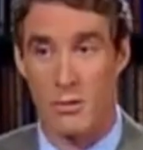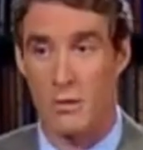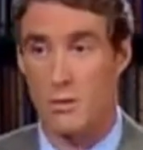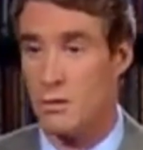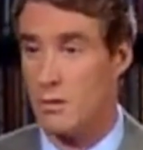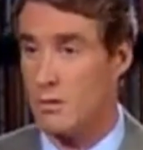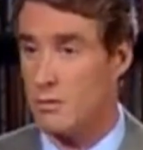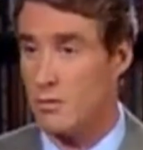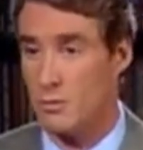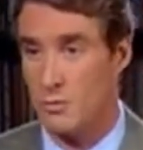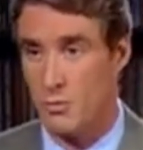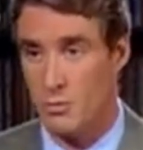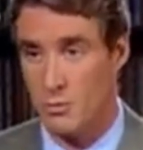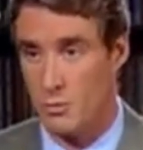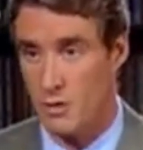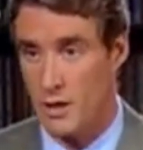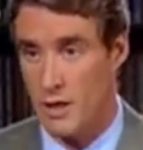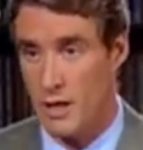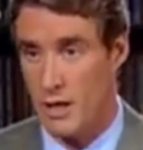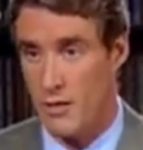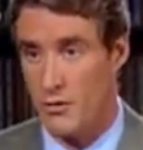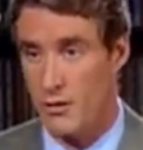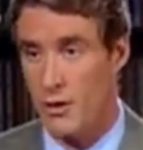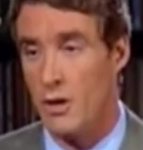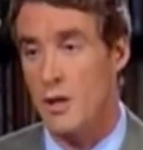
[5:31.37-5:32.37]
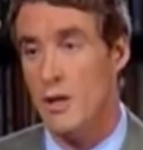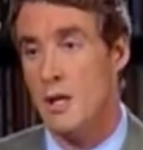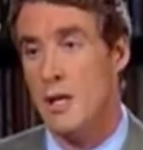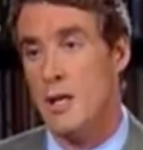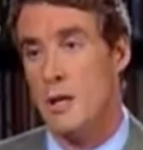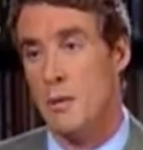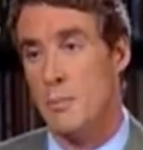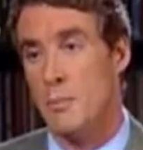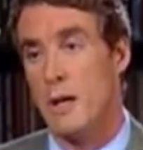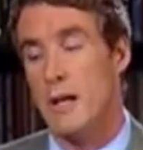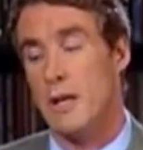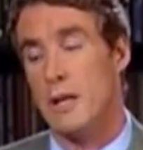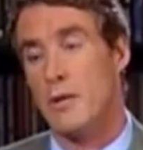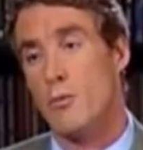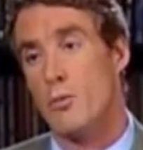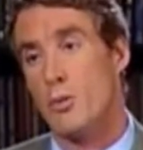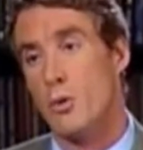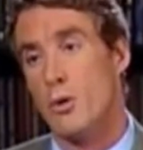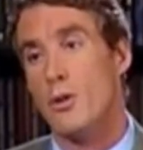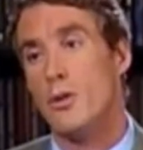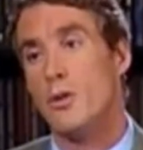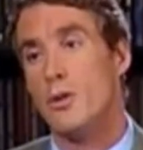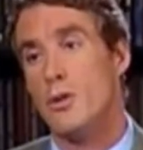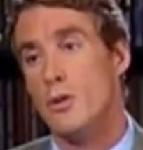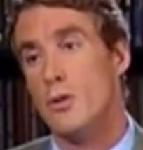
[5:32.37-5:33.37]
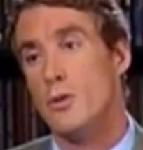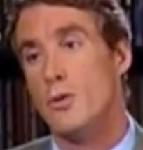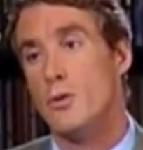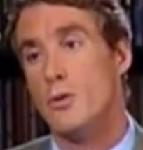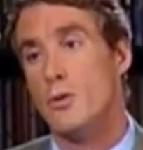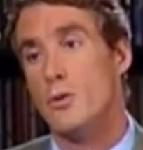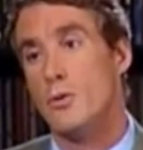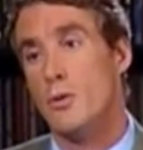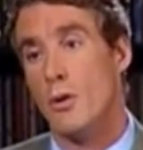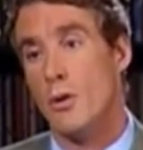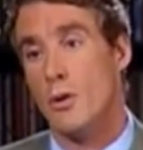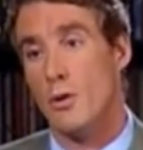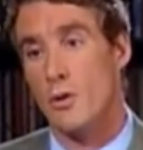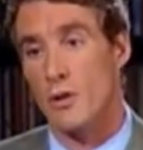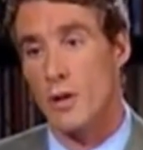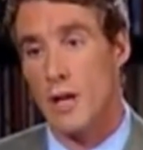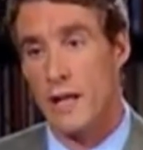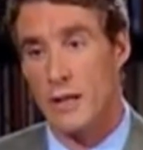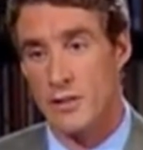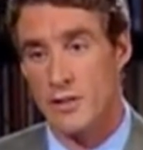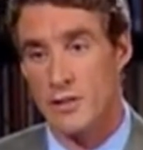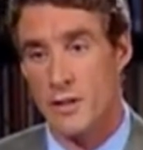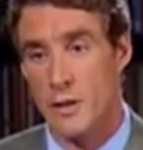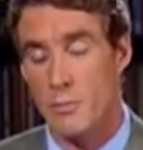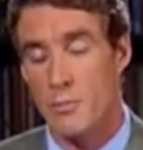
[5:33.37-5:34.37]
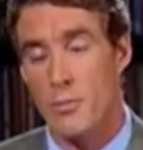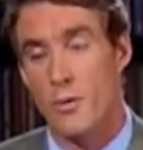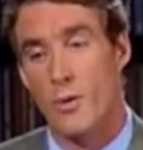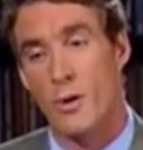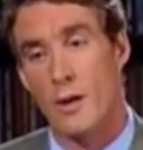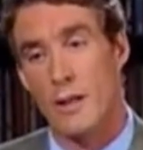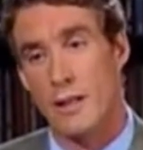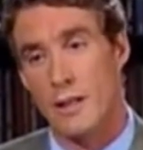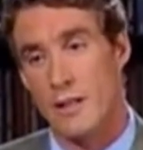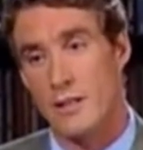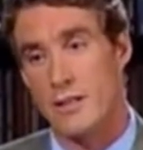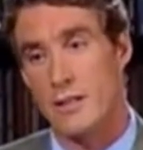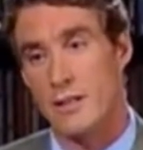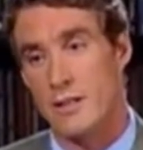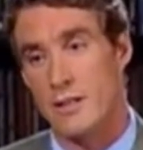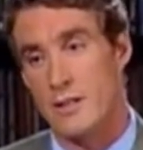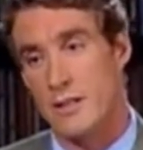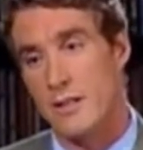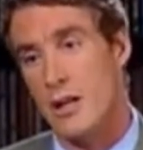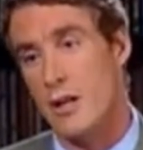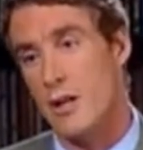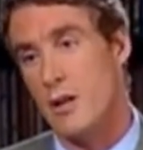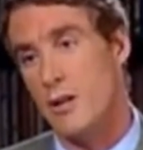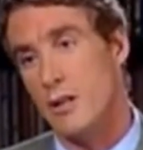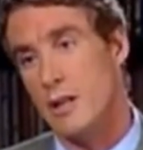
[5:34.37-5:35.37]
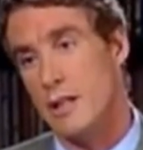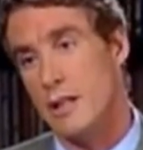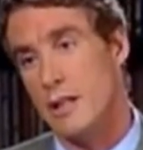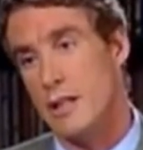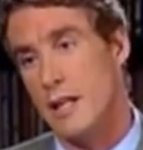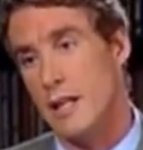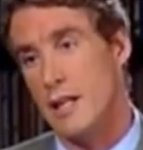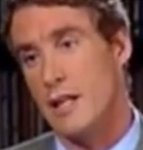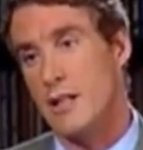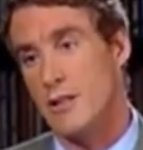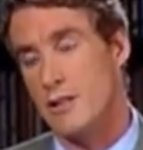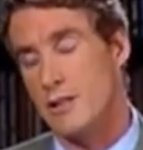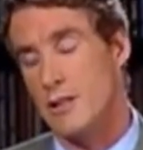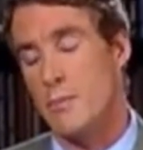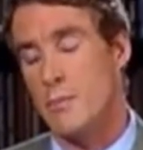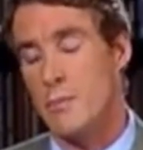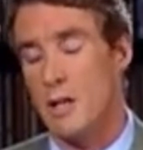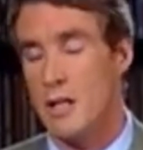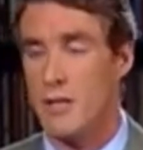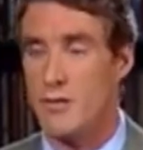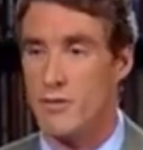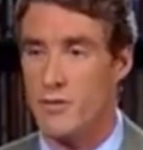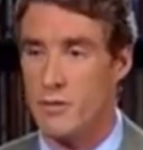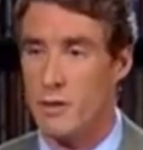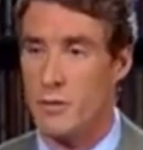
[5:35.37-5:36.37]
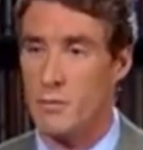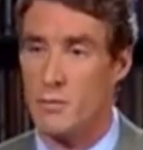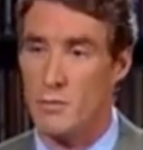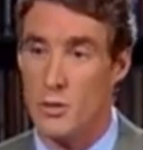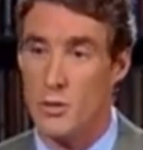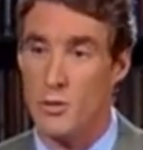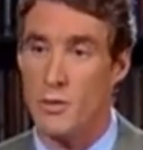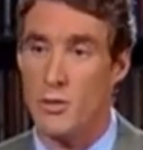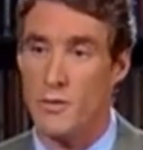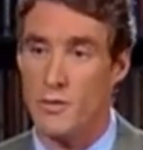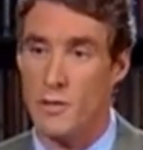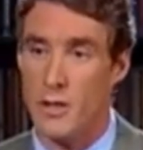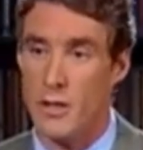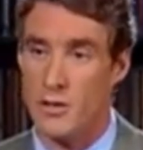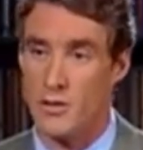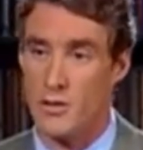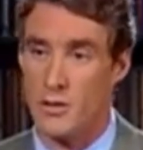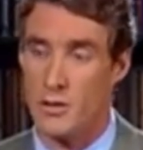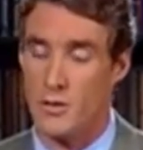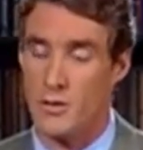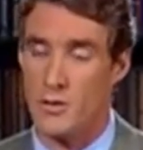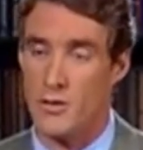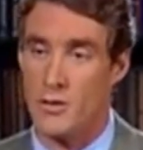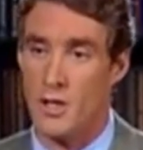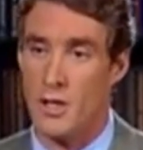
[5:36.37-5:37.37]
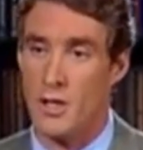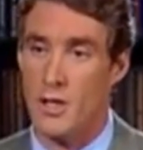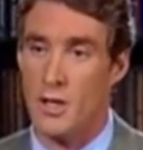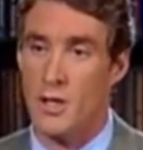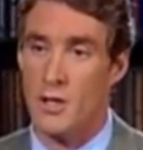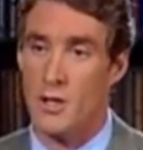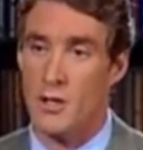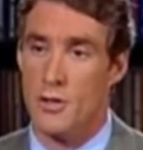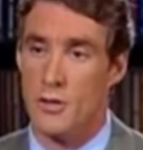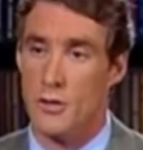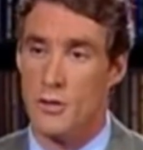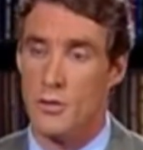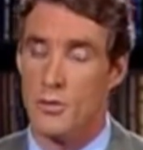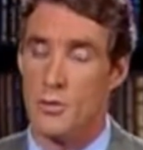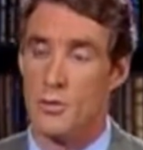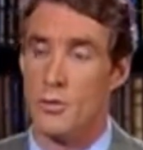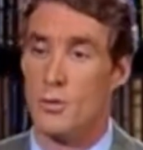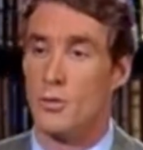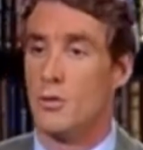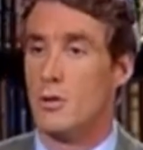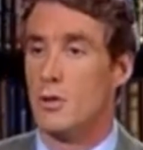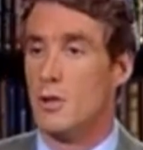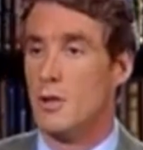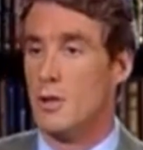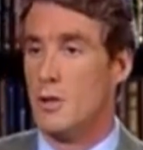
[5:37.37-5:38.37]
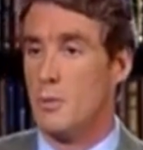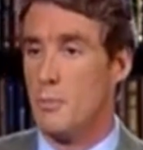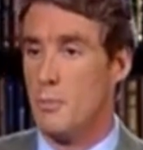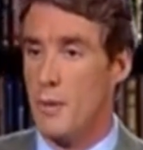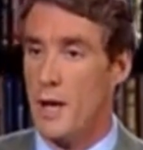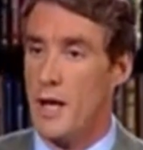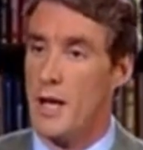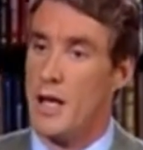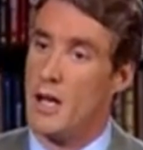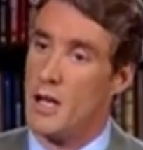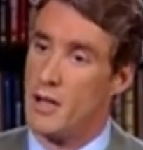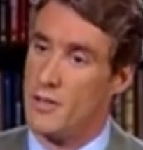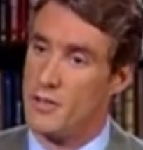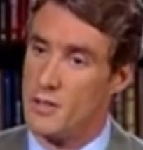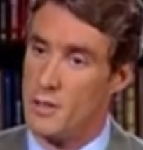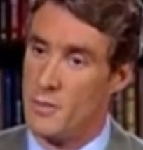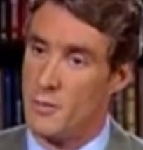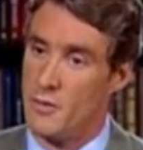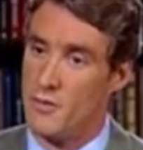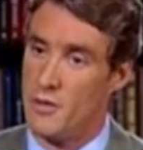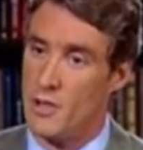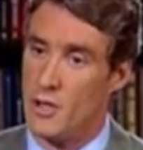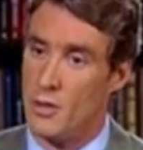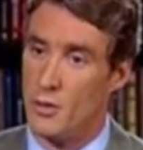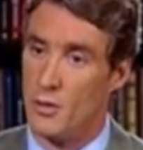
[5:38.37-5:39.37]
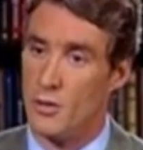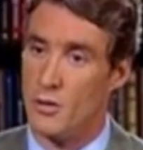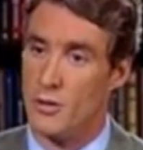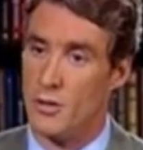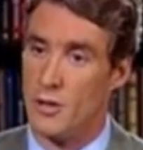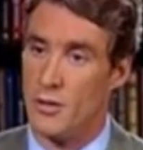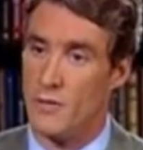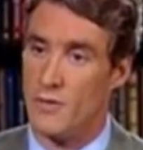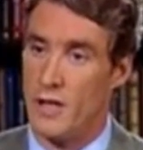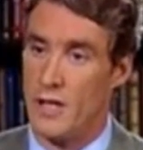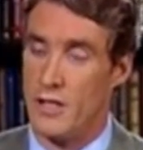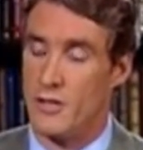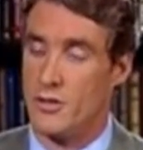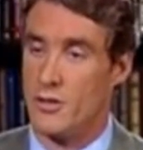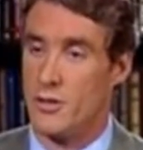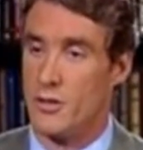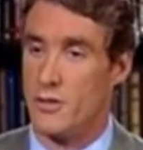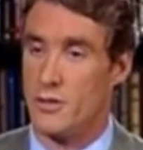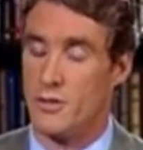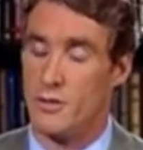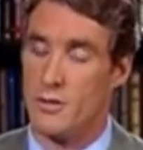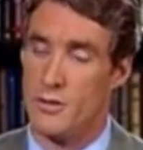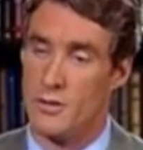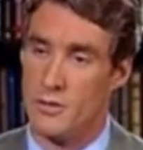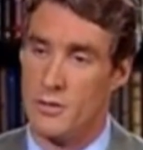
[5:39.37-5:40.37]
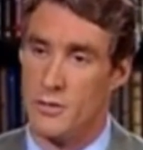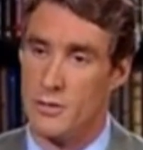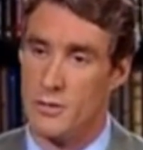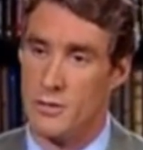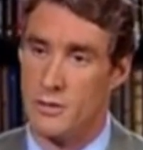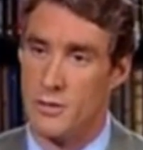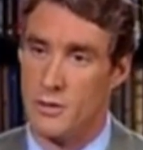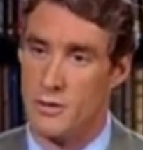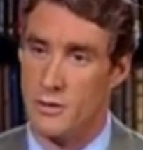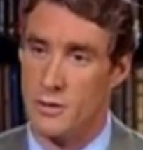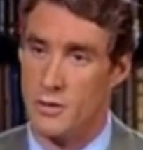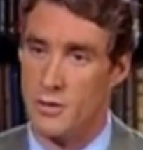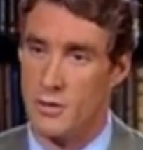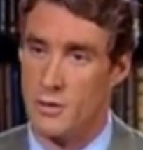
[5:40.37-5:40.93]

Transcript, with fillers: the Honorable Chairman Mister Lou Jiwei. He suggested that they invest in the U S market index funds and short-term trading index funds